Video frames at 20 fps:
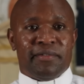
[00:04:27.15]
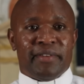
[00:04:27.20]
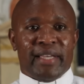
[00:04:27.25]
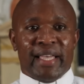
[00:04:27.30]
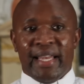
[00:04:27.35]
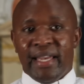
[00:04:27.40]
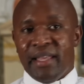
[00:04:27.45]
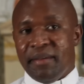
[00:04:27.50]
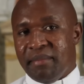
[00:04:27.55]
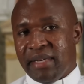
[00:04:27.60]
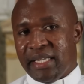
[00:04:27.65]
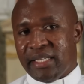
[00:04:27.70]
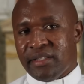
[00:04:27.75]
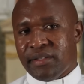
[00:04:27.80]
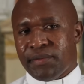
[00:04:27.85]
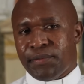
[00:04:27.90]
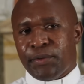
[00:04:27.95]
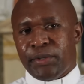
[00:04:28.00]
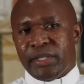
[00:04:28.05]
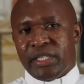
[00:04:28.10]
elements
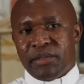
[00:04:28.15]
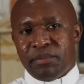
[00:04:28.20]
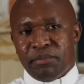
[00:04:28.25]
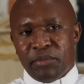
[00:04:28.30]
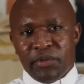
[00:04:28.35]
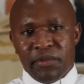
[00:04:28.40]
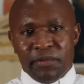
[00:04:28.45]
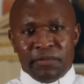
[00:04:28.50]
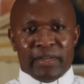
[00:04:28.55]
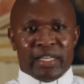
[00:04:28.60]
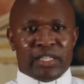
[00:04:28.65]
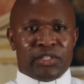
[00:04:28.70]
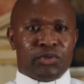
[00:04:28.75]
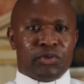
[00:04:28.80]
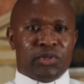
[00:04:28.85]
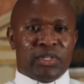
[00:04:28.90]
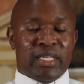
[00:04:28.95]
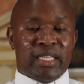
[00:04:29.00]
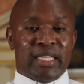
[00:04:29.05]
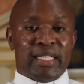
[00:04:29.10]
for a smooth
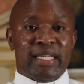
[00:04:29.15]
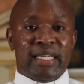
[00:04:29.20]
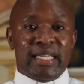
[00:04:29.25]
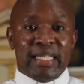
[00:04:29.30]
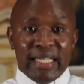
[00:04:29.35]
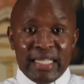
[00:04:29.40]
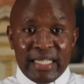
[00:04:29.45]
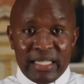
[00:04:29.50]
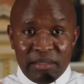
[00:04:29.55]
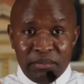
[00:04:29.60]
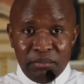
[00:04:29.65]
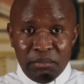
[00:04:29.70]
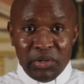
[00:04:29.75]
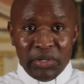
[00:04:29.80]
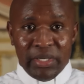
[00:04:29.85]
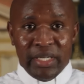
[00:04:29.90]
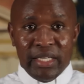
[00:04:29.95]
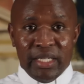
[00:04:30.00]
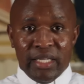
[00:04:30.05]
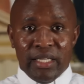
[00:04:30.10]
functioning in this
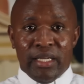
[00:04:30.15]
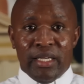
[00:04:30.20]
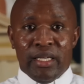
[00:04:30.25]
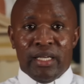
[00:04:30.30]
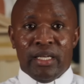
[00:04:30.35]
body